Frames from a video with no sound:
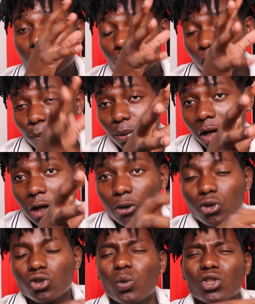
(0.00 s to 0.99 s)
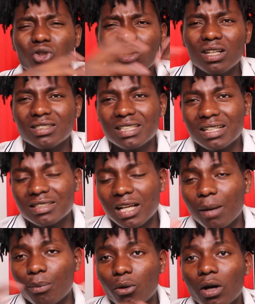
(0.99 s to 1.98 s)
to pay you. So we saw this
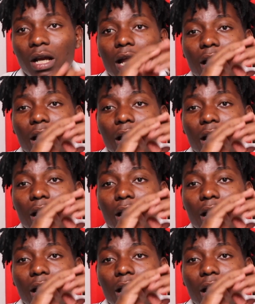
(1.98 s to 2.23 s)
example